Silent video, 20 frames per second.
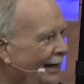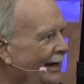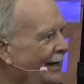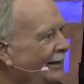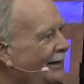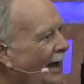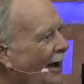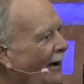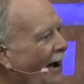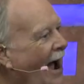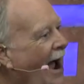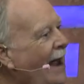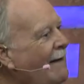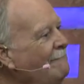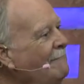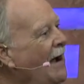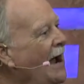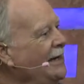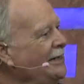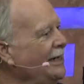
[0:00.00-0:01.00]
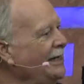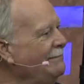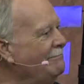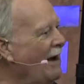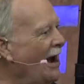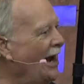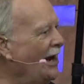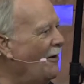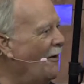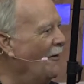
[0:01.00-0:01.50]
Now, I'm minding
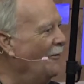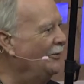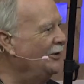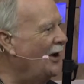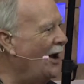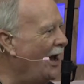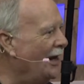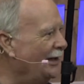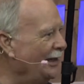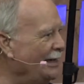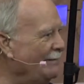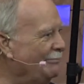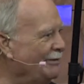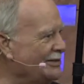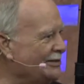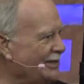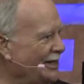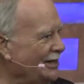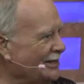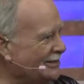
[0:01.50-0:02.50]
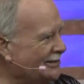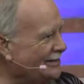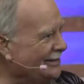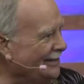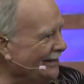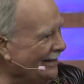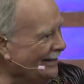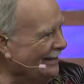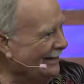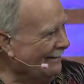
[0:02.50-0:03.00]
my own godly business,
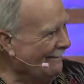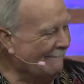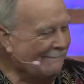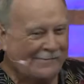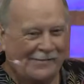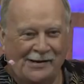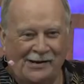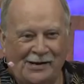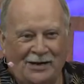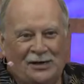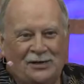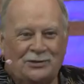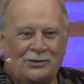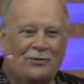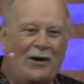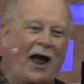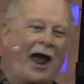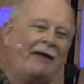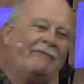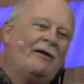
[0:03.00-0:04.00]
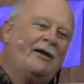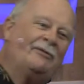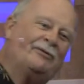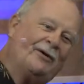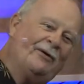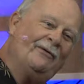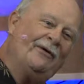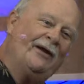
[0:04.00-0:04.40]
driving through